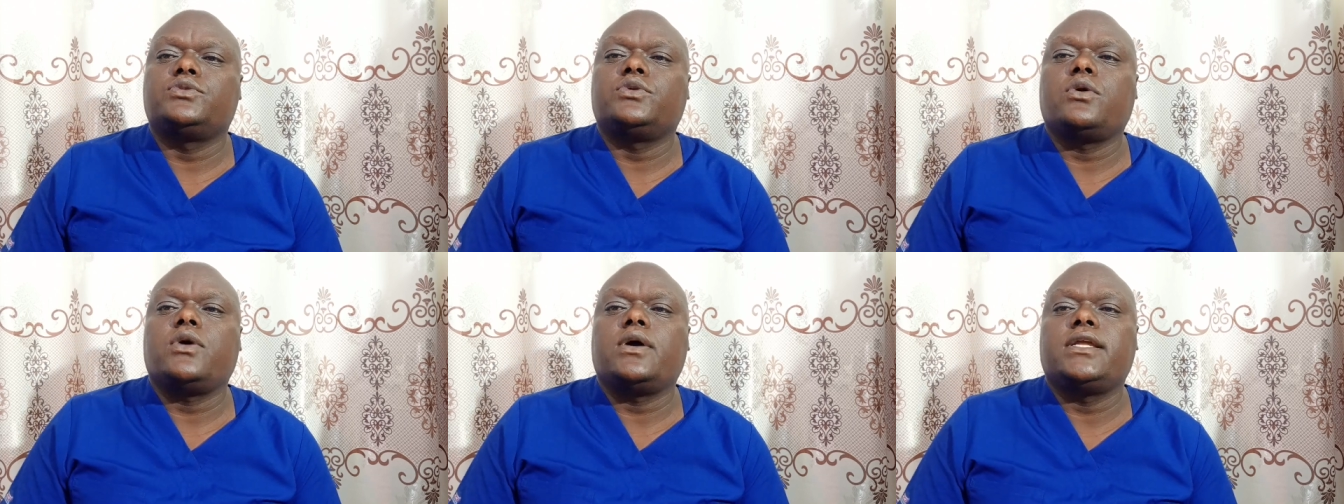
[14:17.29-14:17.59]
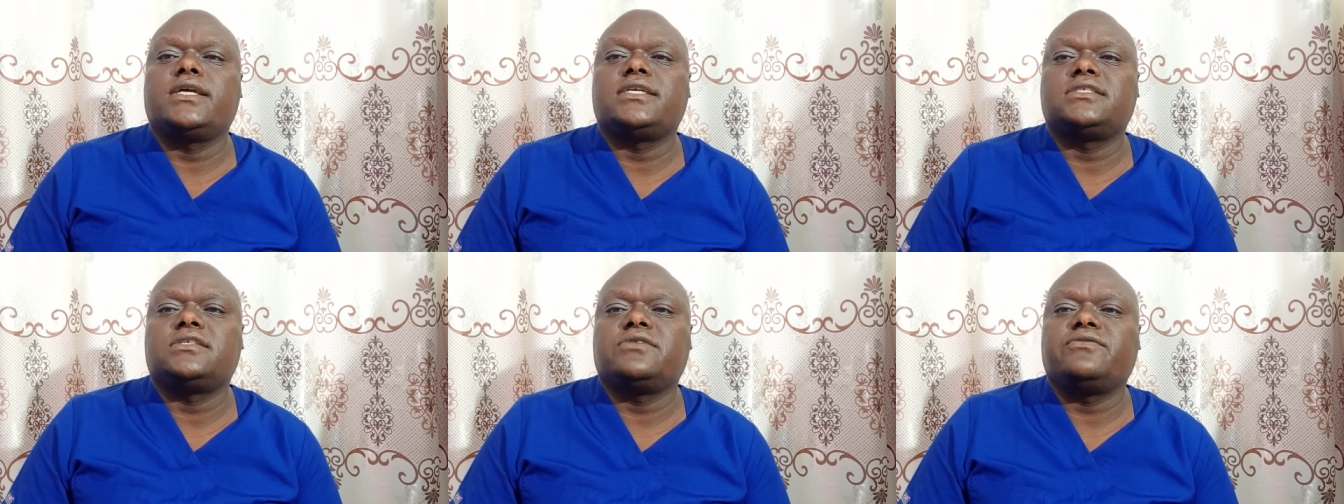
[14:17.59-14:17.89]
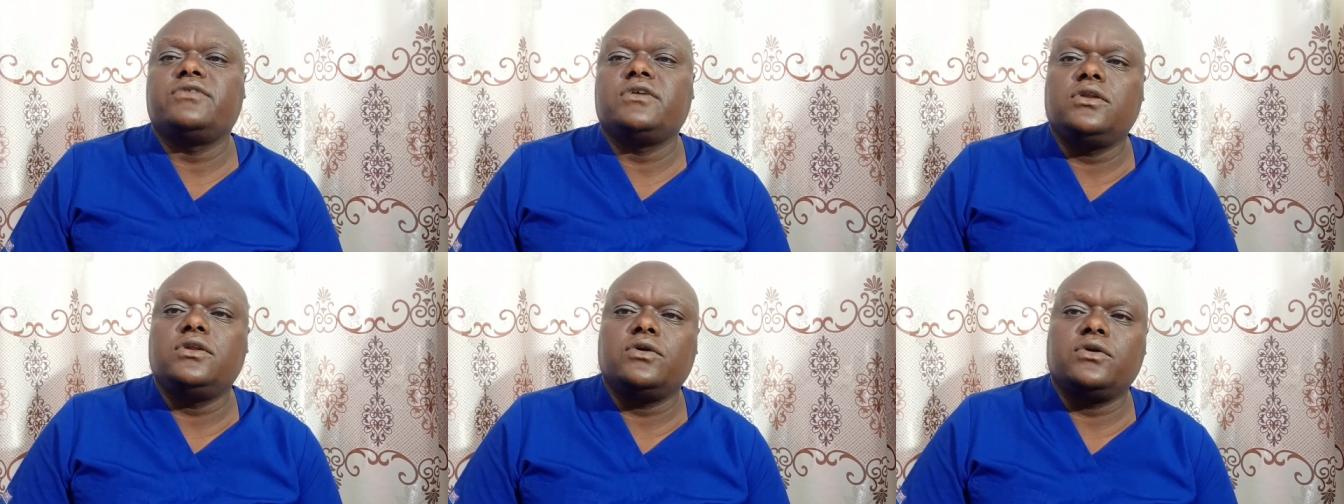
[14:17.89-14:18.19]
to our next
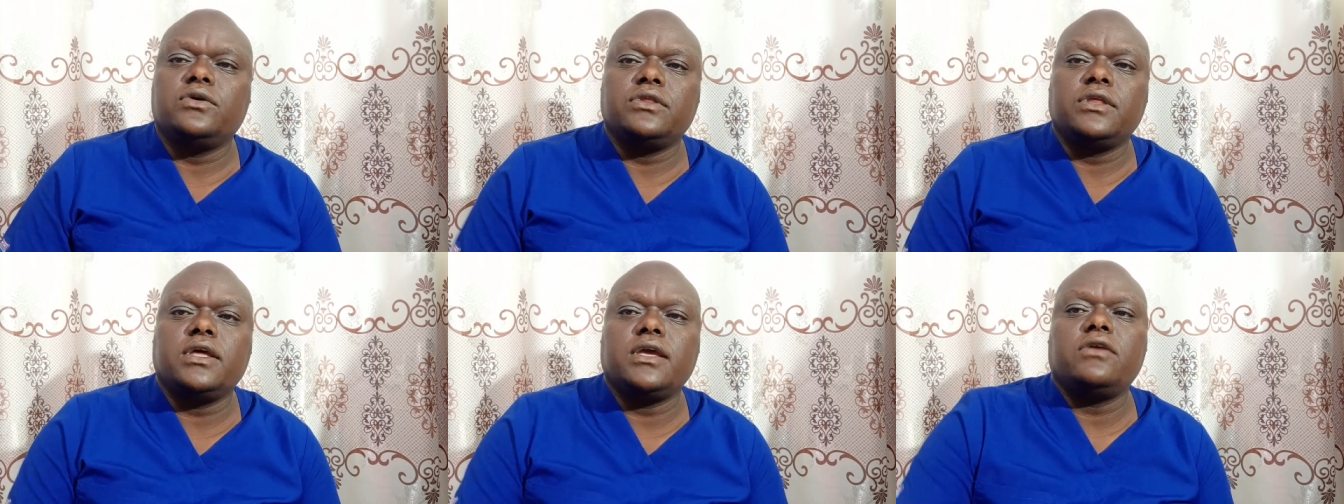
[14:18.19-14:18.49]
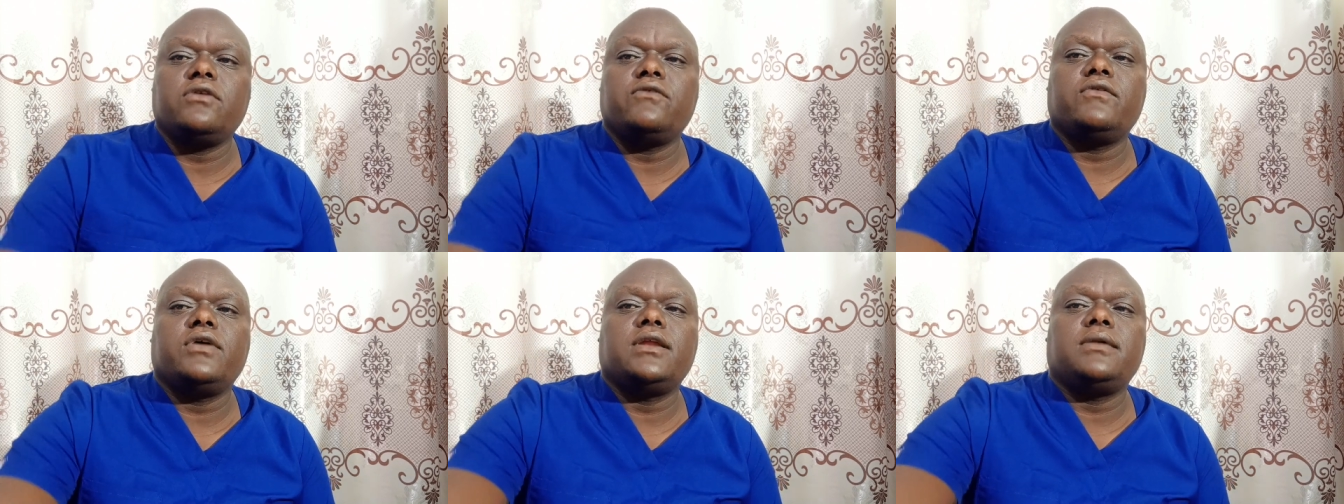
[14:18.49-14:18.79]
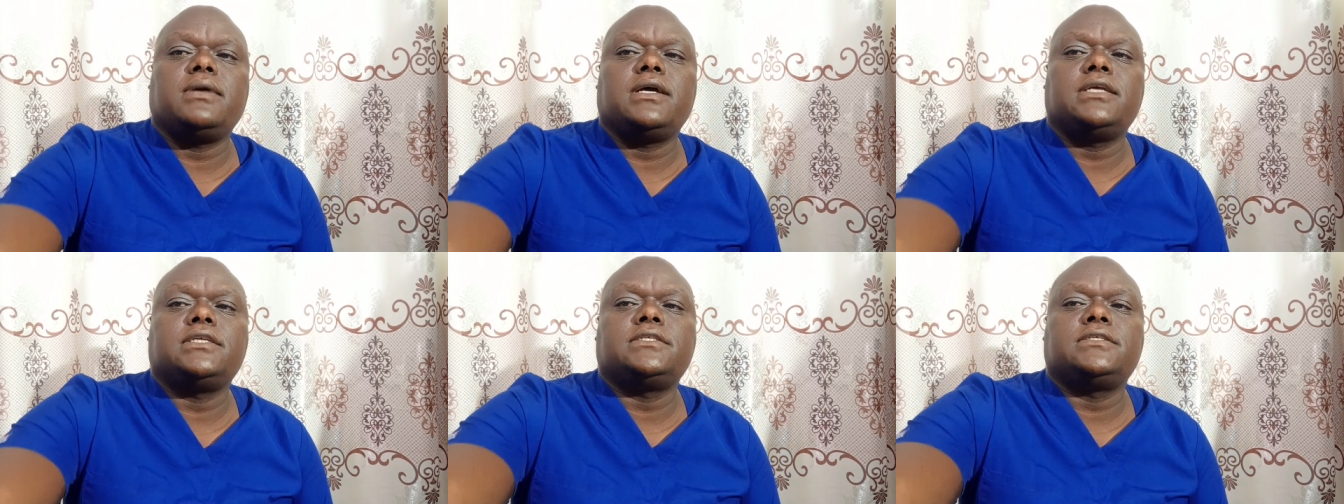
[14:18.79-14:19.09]
video. Thank you very
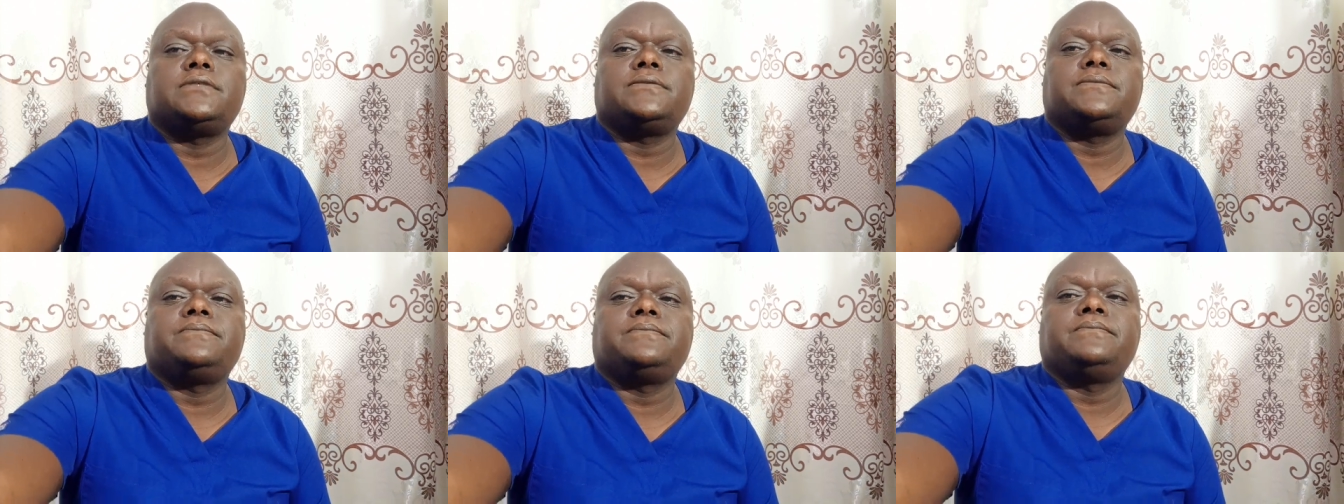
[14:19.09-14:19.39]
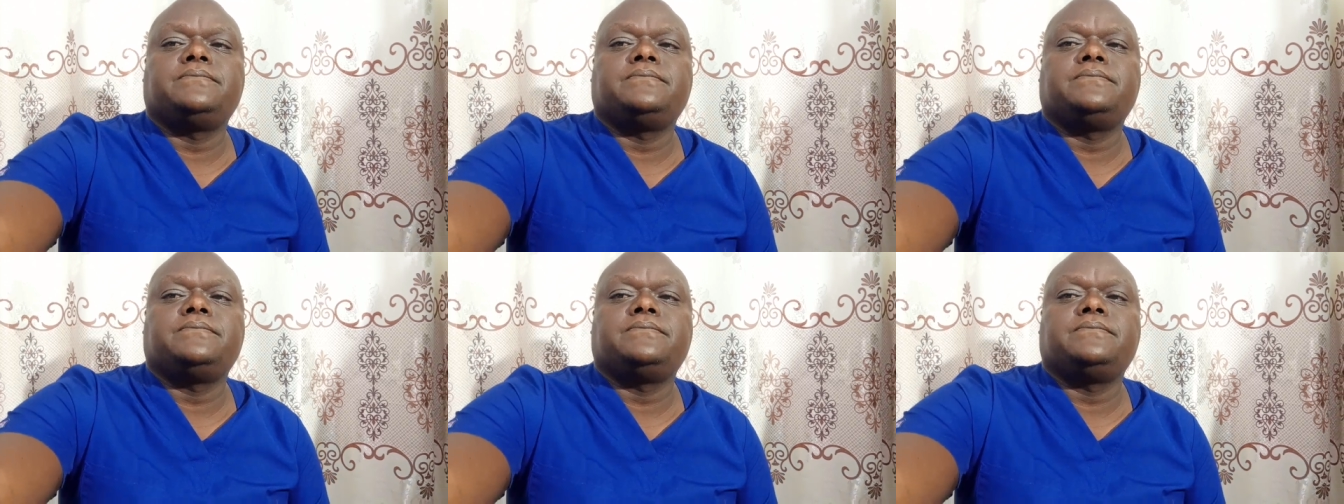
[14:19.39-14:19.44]
much.